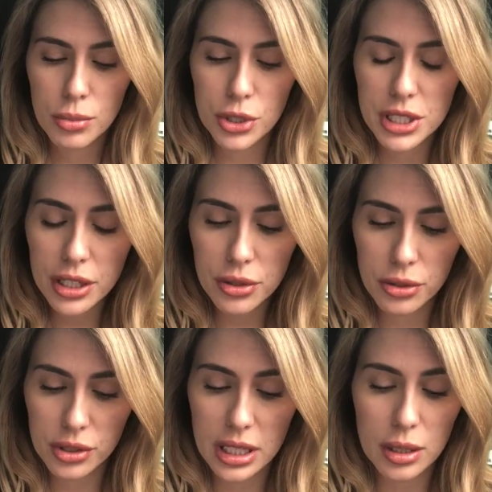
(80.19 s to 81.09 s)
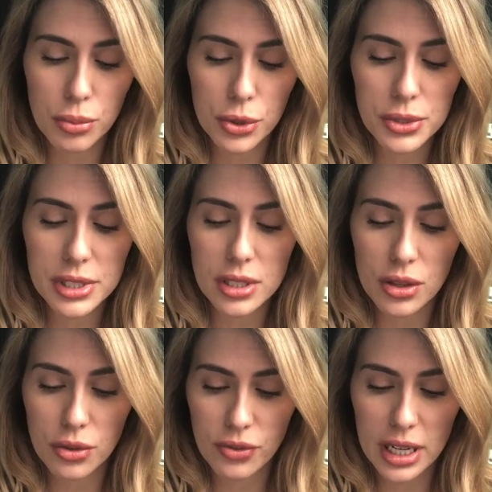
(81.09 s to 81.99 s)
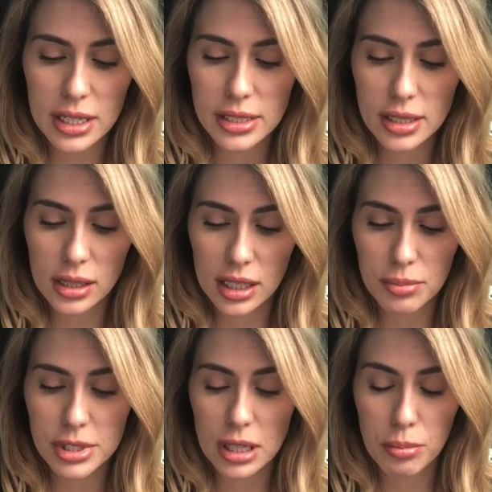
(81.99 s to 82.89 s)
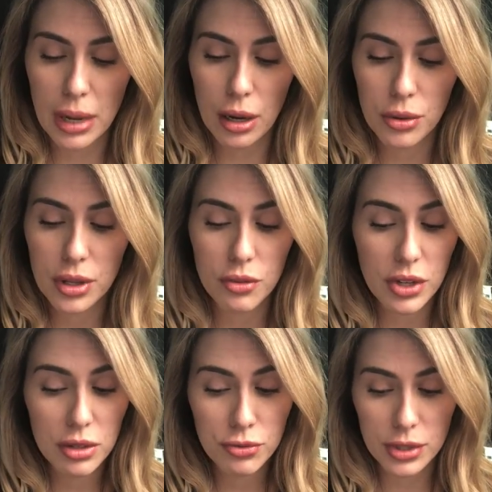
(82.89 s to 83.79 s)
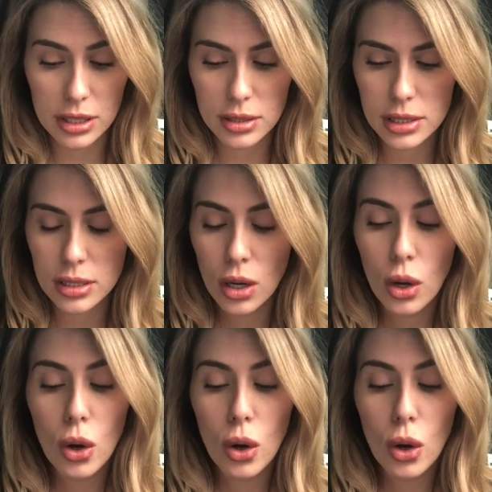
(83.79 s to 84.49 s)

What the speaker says: particularly bruises on the face, lips, and mouth of infants